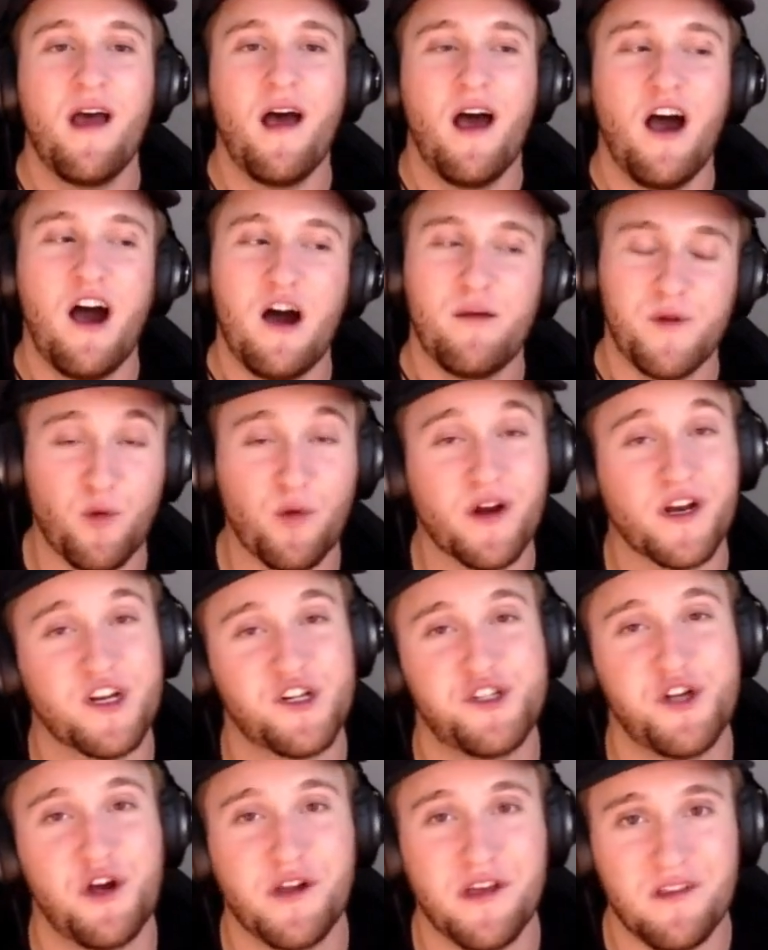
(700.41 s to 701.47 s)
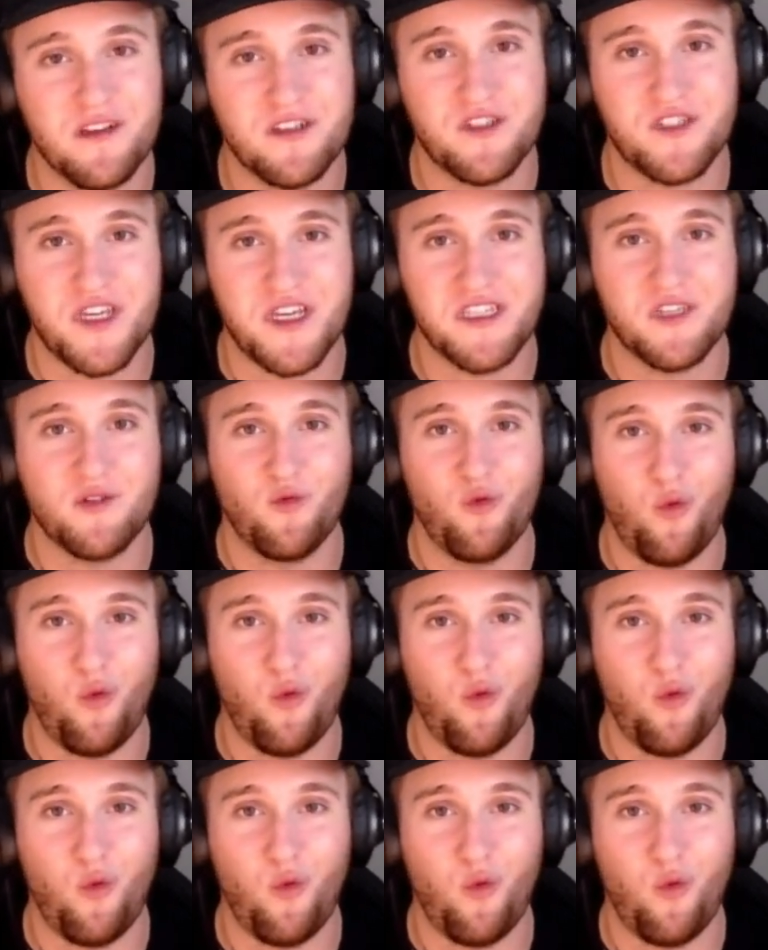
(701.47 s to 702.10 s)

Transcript: And we're going to show you this season